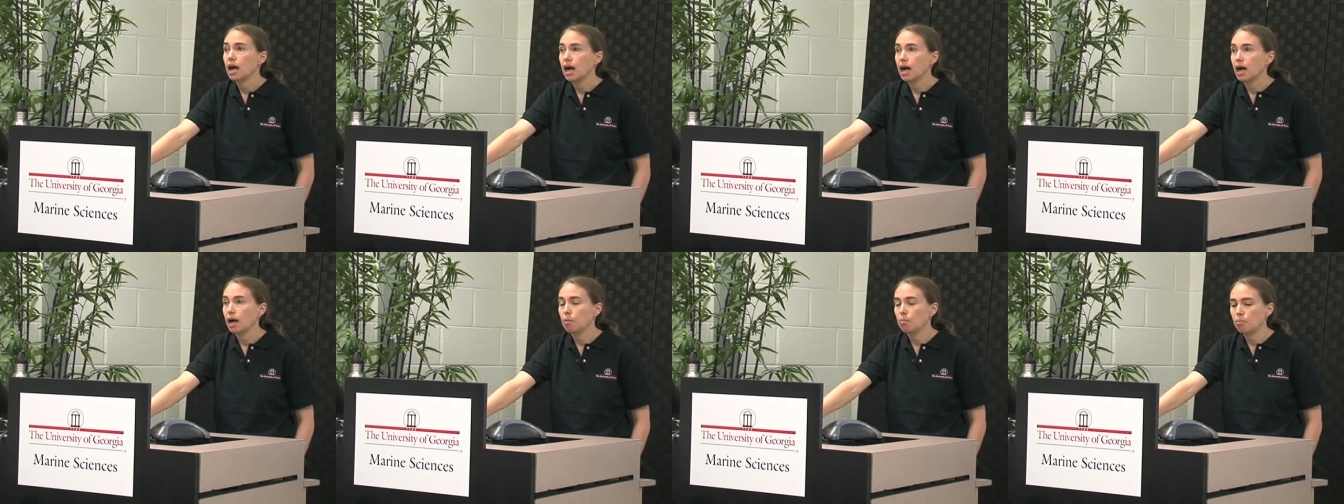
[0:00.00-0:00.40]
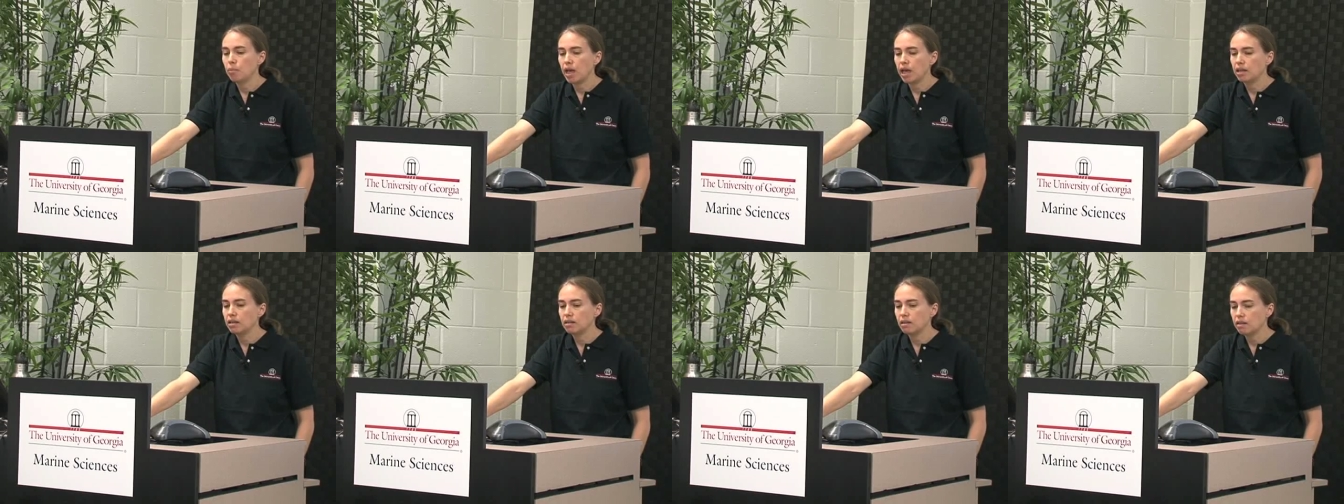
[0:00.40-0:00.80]

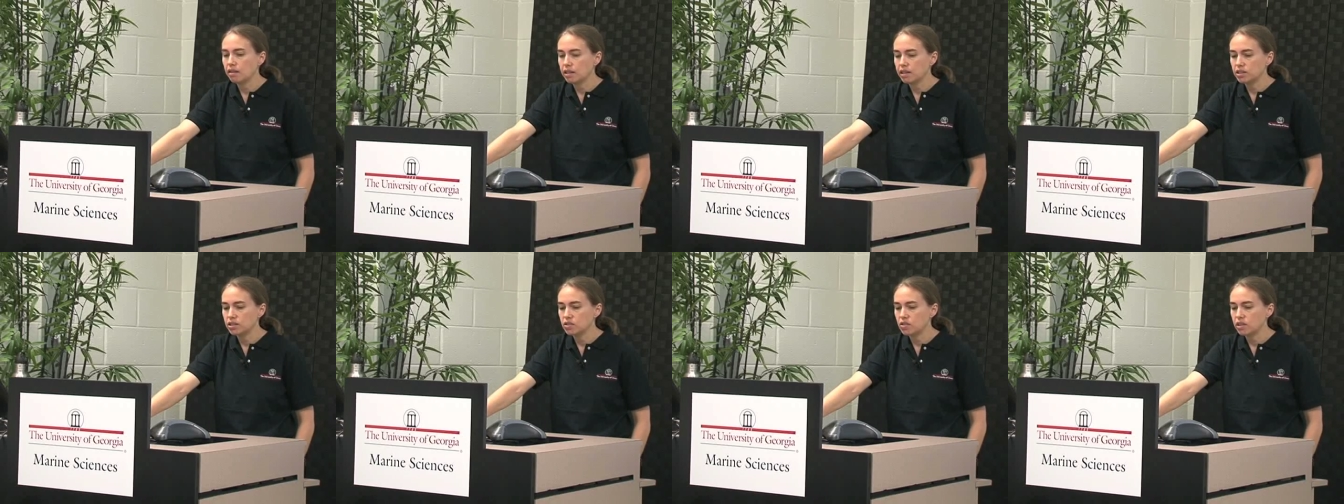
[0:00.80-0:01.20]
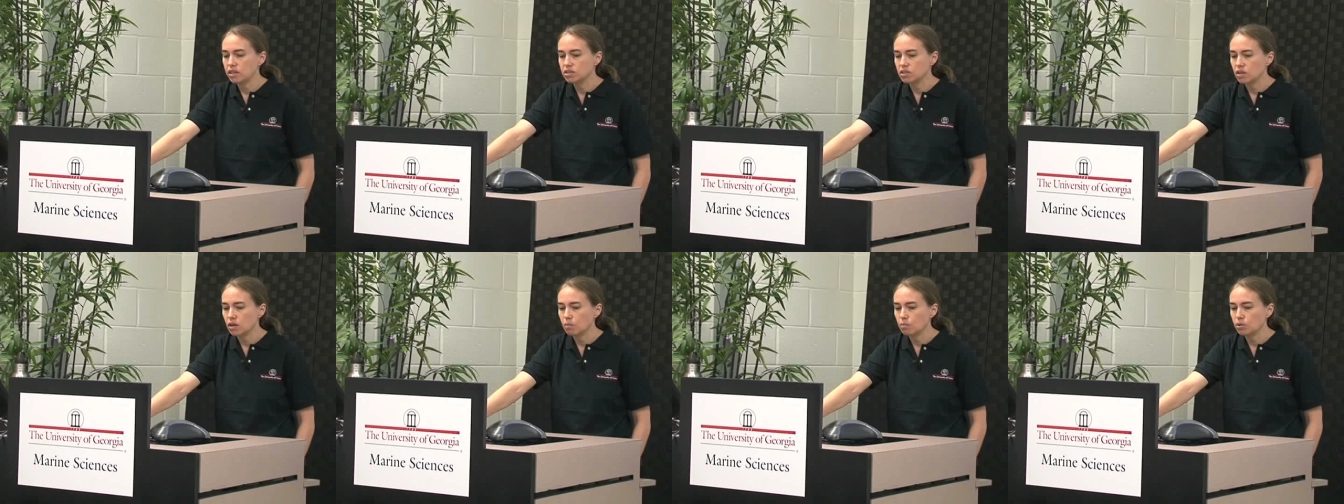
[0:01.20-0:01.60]
And
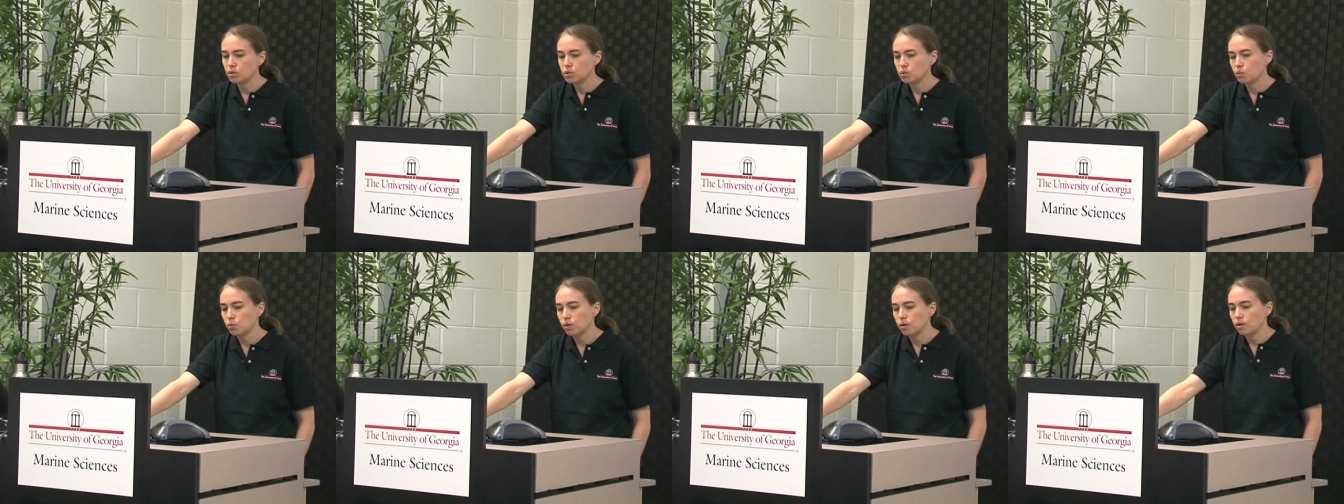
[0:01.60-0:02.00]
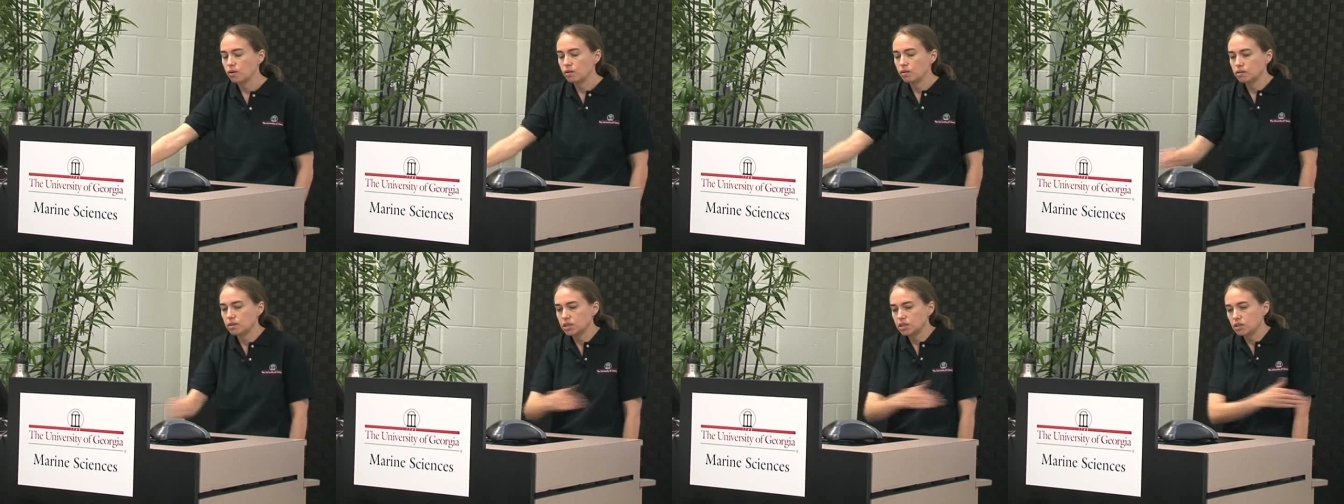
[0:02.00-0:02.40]
these numbers
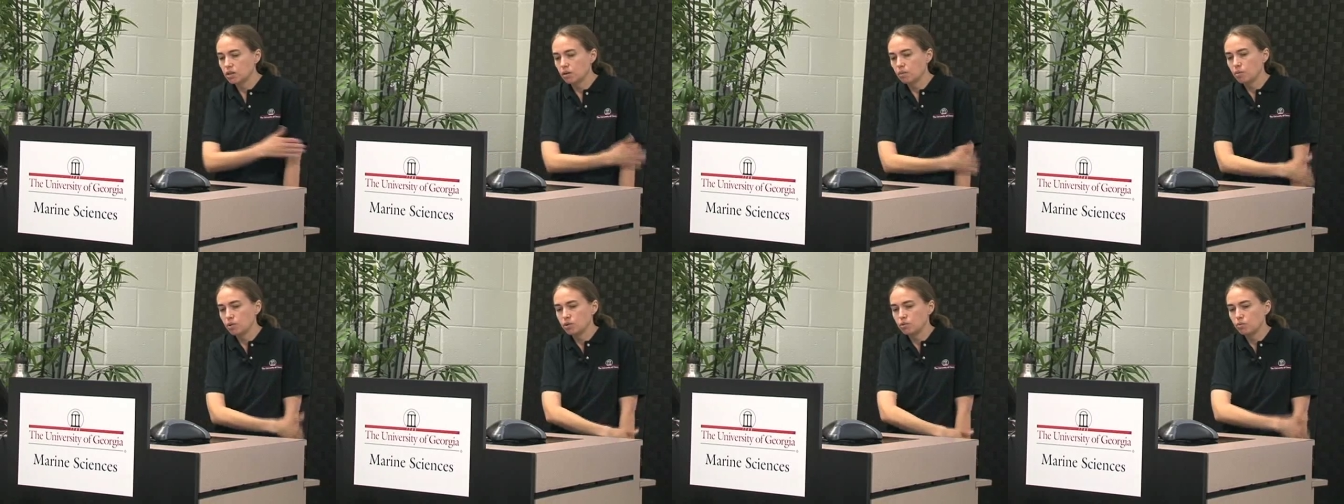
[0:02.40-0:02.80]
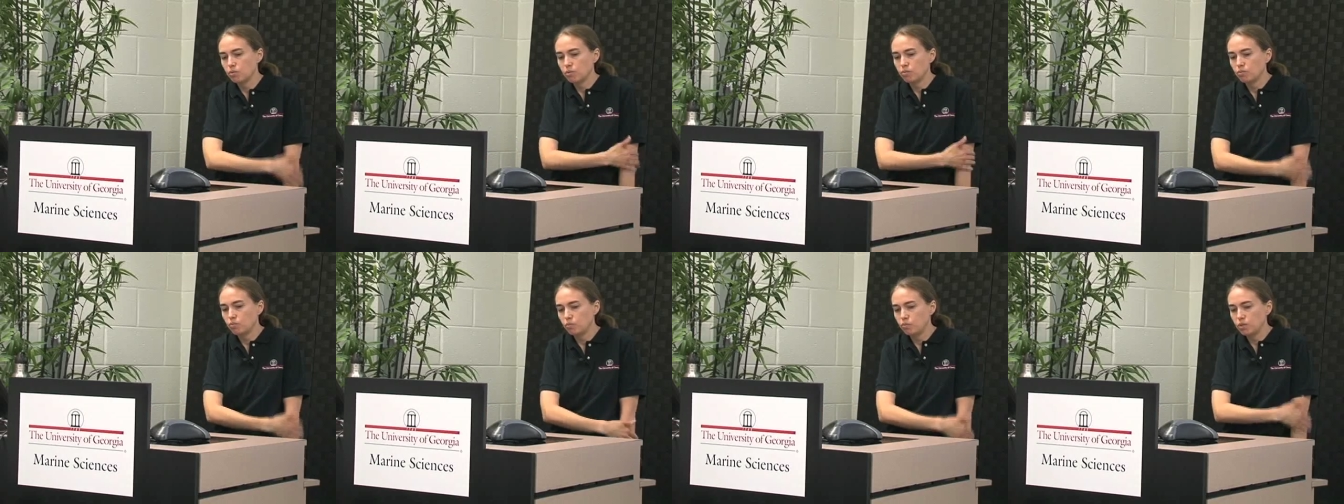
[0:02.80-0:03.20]
were
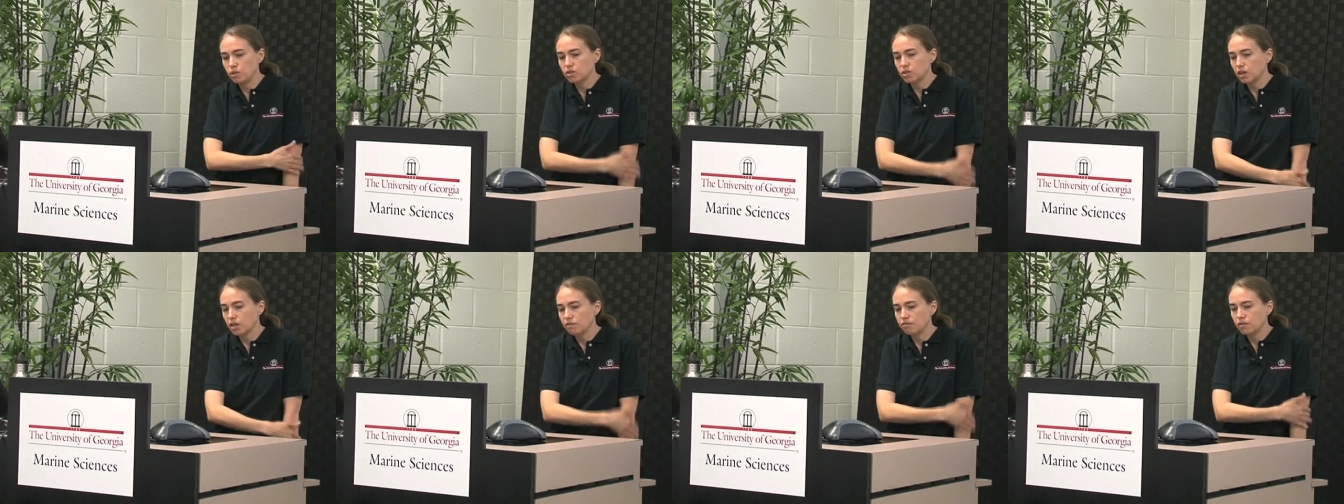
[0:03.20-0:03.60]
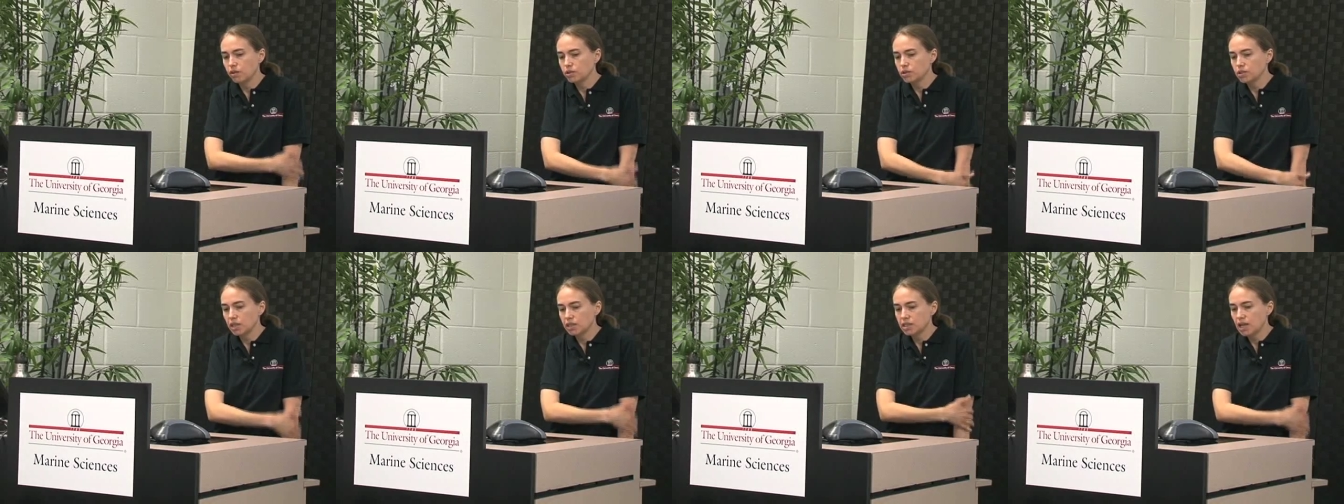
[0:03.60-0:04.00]
determined using a
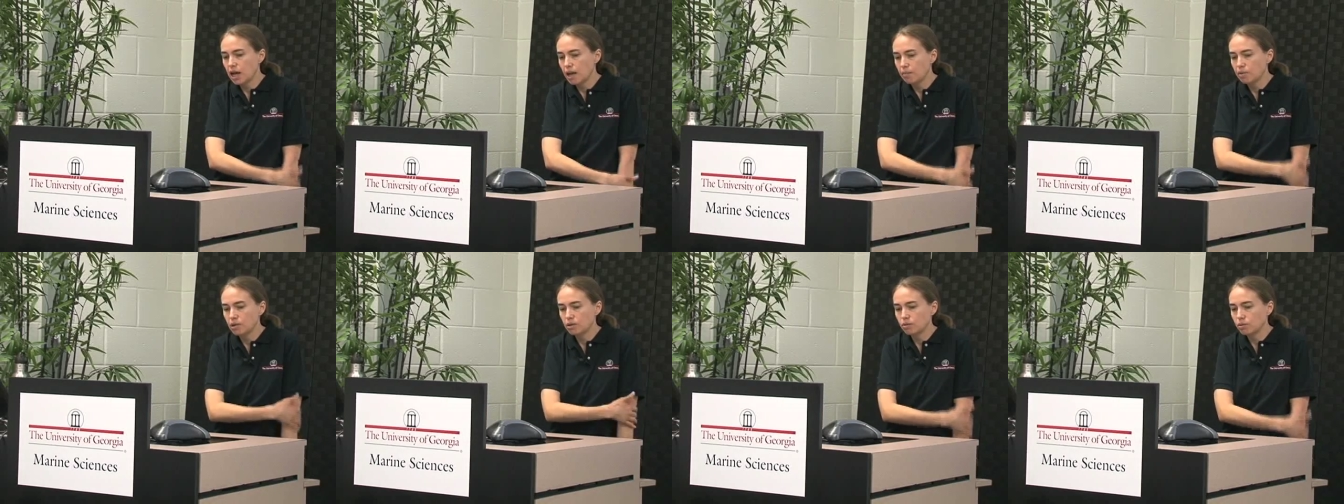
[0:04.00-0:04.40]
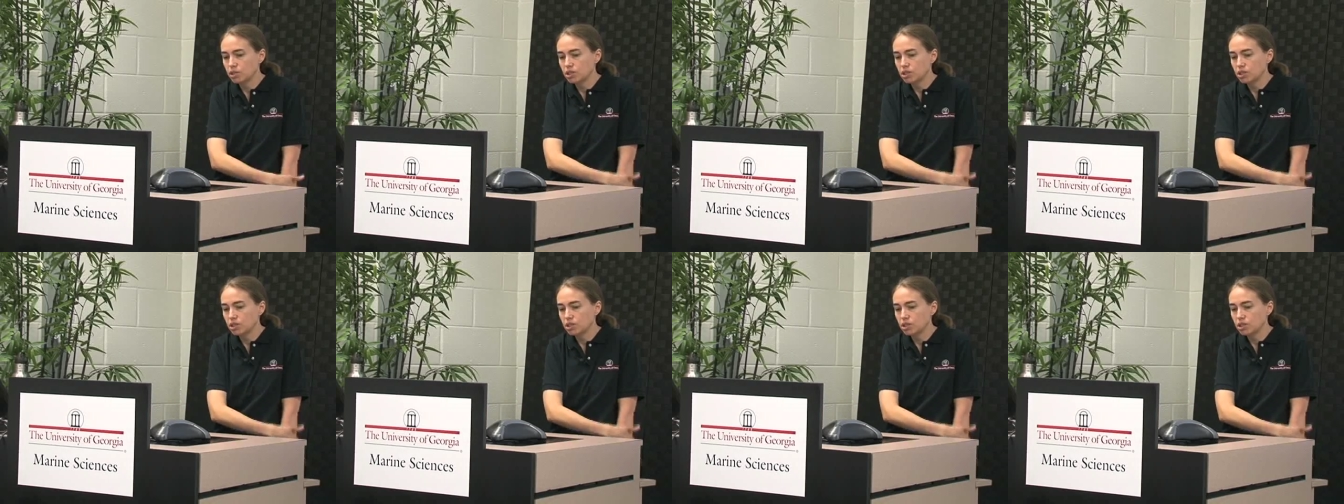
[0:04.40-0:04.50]
flow cytometer,